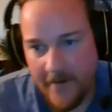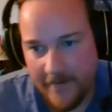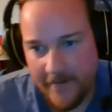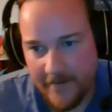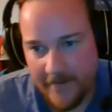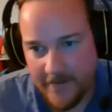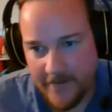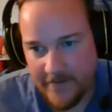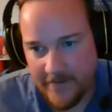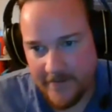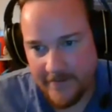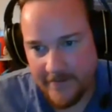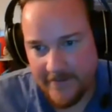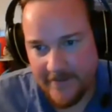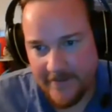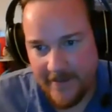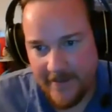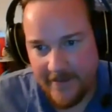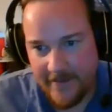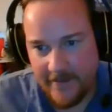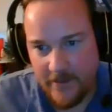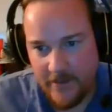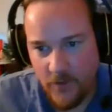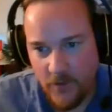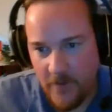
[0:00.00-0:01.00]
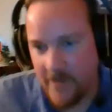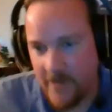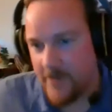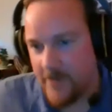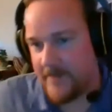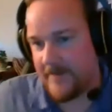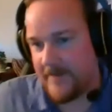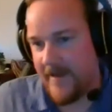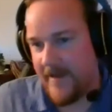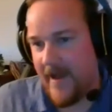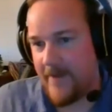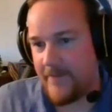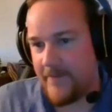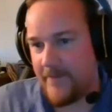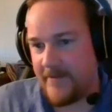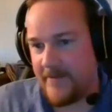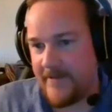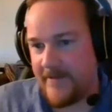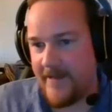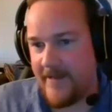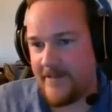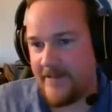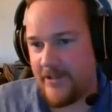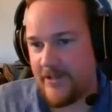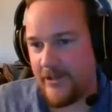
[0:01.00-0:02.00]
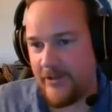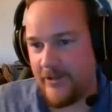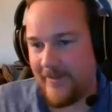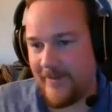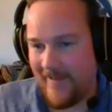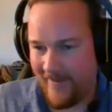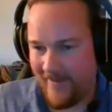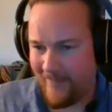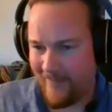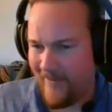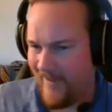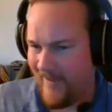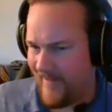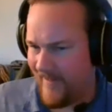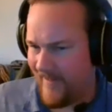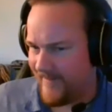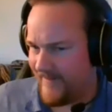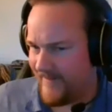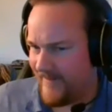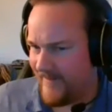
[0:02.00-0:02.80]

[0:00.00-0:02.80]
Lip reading: Because it's you hear decapitation, you're like, well,